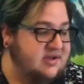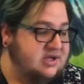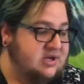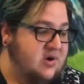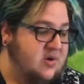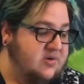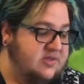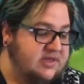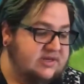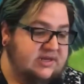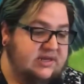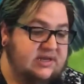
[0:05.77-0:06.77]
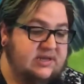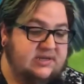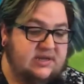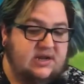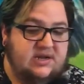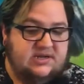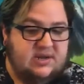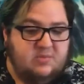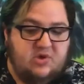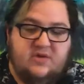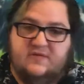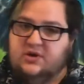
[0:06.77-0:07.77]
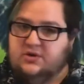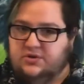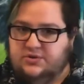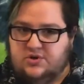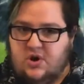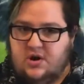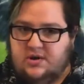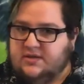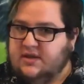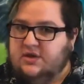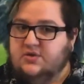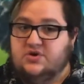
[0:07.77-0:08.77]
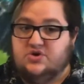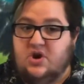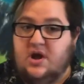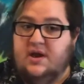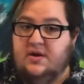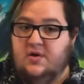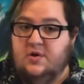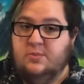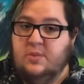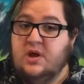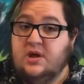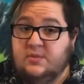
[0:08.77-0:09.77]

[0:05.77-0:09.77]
So this is an example of a glue drawing that you can try at home